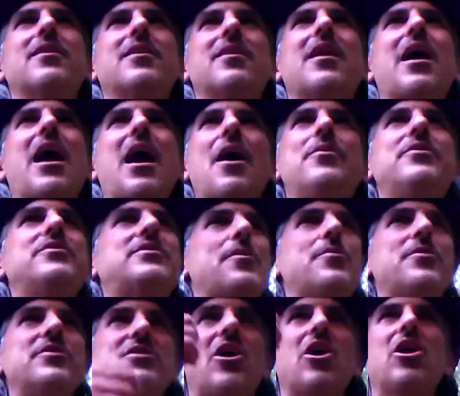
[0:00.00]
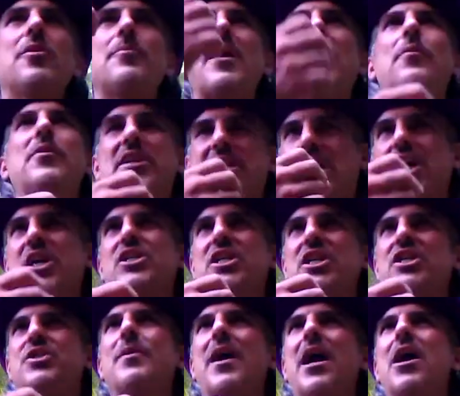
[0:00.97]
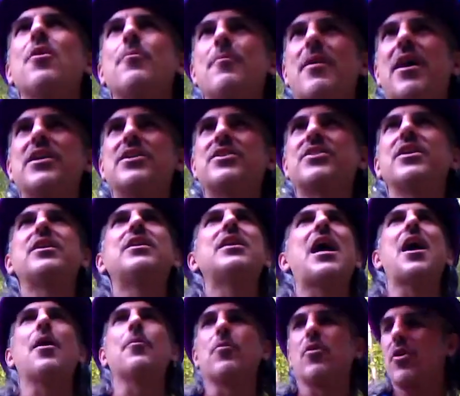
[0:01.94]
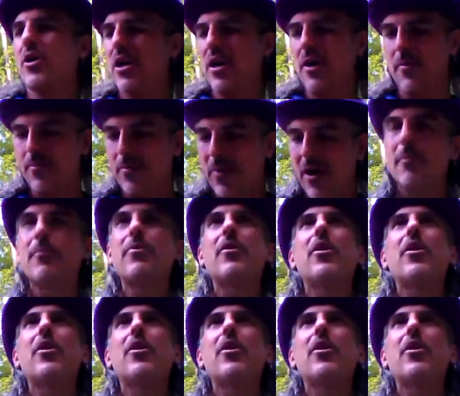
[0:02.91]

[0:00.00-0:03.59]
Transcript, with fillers: I was it was all about reductionist biomedicine and we're gonna pump on